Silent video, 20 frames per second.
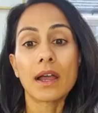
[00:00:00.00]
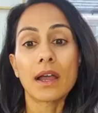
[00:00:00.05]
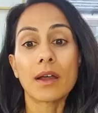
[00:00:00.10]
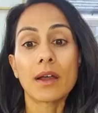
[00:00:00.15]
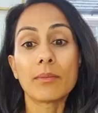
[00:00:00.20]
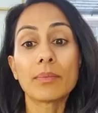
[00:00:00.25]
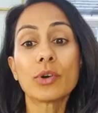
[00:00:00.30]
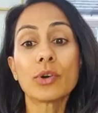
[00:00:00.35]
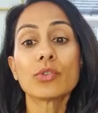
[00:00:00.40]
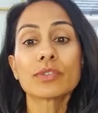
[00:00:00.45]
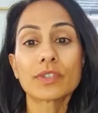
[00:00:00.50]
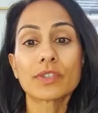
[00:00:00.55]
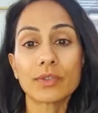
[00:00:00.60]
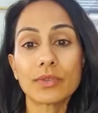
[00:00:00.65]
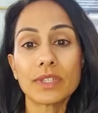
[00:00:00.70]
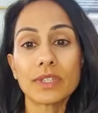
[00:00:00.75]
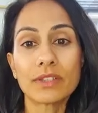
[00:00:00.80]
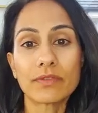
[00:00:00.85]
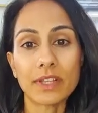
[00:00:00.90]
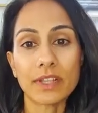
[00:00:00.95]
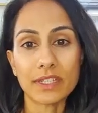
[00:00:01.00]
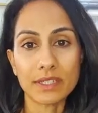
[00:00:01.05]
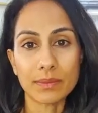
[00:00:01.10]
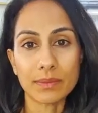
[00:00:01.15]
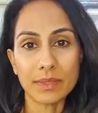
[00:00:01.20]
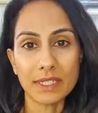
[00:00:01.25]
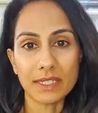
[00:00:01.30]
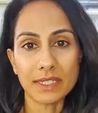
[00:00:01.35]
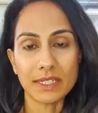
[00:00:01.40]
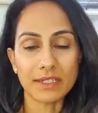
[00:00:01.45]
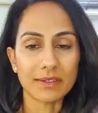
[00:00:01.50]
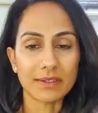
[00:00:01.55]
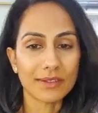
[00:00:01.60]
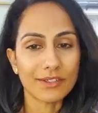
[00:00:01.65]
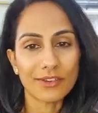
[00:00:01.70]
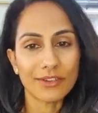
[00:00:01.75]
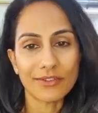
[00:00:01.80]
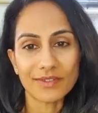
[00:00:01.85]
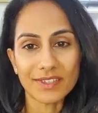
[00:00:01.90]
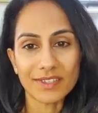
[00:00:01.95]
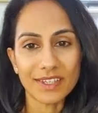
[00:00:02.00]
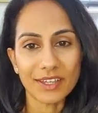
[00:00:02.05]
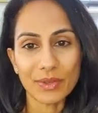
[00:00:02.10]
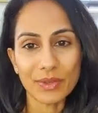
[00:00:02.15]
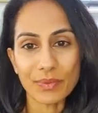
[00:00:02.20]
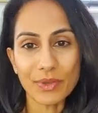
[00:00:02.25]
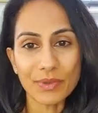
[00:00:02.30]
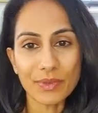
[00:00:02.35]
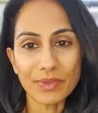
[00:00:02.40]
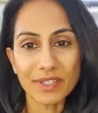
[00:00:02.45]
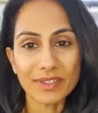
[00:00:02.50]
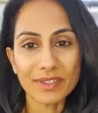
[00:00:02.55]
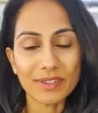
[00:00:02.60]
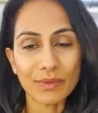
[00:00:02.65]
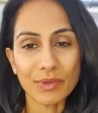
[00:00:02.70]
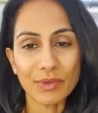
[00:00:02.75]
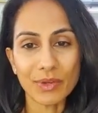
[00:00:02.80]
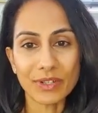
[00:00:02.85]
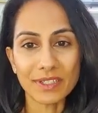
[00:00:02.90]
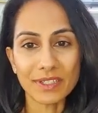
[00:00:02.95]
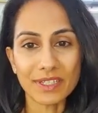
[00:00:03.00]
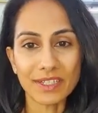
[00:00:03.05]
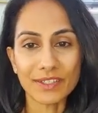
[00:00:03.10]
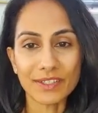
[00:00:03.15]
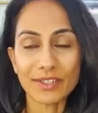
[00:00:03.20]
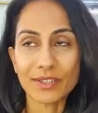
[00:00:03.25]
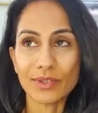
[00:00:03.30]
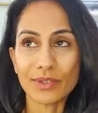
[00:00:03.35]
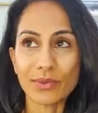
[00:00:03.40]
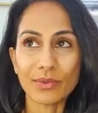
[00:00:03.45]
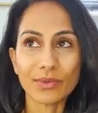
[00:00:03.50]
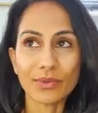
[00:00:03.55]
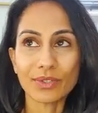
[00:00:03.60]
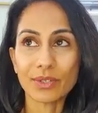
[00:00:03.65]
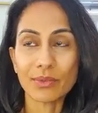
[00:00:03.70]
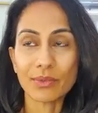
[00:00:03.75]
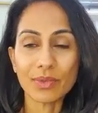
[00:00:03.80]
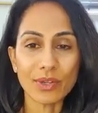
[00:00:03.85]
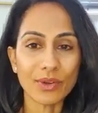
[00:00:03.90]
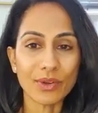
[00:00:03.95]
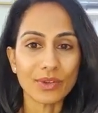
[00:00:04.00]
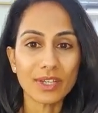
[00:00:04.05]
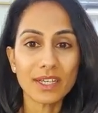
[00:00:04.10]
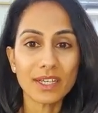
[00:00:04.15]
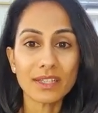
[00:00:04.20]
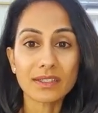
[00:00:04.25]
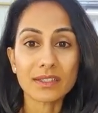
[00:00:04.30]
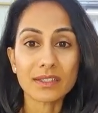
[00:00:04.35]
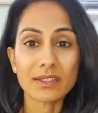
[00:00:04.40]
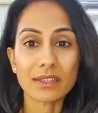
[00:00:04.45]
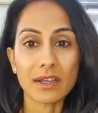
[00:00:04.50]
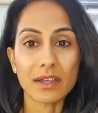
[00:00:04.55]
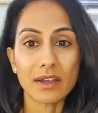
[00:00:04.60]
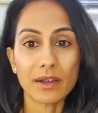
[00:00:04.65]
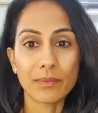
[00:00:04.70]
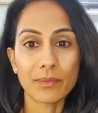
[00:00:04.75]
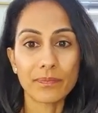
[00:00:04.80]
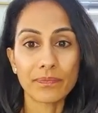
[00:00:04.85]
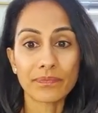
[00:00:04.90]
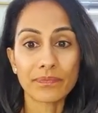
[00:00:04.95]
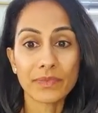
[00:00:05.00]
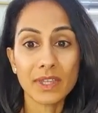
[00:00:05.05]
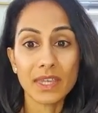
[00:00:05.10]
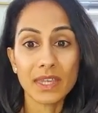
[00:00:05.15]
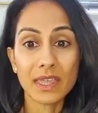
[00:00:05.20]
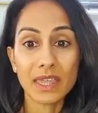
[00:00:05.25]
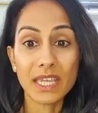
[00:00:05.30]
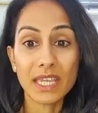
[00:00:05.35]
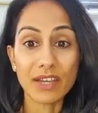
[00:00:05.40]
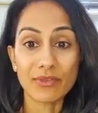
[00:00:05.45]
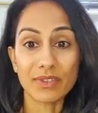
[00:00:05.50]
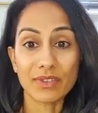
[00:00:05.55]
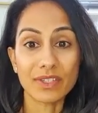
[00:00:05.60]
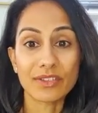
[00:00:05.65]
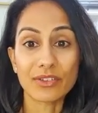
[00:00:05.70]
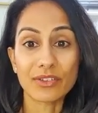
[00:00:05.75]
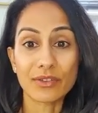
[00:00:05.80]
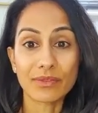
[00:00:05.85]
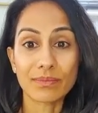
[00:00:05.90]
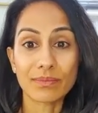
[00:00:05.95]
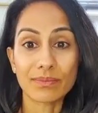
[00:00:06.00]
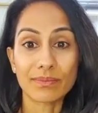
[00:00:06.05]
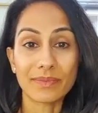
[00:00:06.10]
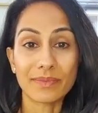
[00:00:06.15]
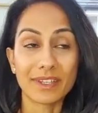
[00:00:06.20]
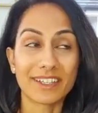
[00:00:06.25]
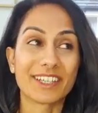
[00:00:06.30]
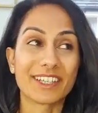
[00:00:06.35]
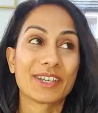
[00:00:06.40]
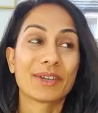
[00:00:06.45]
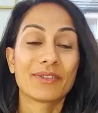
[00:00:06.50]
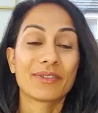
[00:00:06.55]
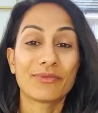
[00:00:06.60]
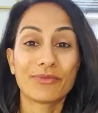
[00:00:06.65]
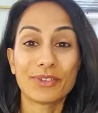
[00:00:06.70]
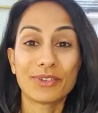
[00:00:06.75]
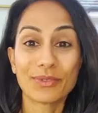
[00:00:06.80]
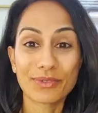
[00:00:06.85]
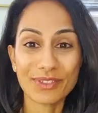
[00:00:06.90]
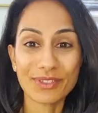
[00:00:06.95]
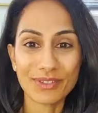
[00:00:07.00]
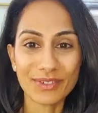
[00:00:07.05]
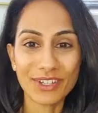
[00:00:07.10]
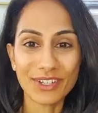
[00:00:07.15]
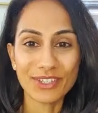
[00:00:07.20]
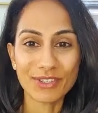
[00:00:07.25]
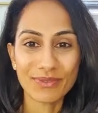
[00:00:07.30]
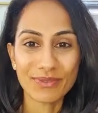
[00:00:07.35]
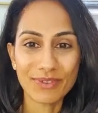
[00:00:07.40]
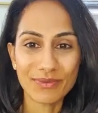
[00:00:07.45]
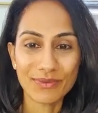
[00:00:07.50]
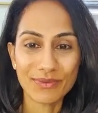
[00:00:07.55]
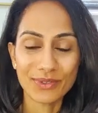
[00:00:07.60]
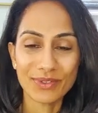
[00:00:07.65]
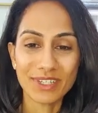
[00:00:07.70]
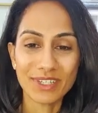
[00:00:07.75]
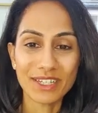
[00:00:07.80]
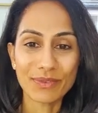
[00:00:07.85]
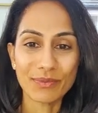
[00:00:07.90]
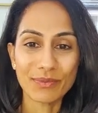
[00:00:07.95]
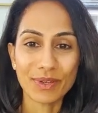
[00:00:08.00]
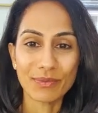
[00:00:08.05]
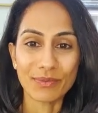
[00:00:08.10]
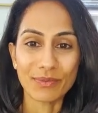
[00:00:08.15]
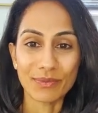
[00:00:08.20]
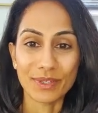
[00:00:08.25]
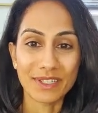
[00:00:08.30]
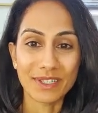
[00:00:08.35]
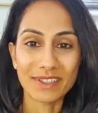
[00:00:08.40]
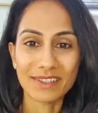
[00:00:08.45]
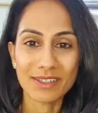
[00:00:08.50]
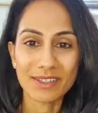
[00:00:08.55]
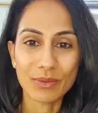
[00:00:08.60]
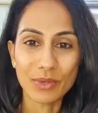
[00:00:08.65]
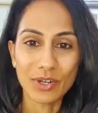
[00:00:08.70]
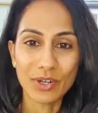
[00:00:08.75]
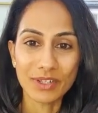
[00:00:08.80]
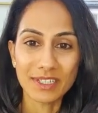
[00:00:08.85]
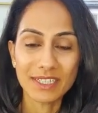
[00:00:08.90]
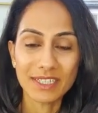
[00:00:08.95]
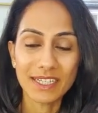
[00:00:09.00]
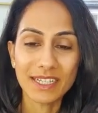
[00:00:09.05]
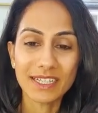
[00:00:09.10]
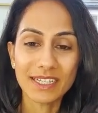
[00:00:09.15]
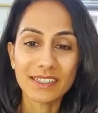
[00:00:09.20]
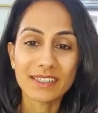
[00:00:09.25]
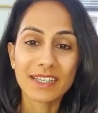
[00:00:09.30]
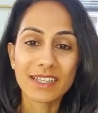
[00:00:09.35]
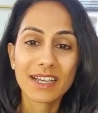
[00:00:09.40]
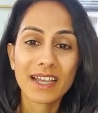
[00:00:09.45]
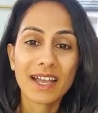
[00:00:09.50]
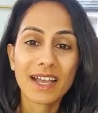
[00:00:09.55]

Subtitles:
But also you need flexibility. So obviously at the moment it's summer holidays. So to be honest, there is no like real structure and routine when it's summer holidays.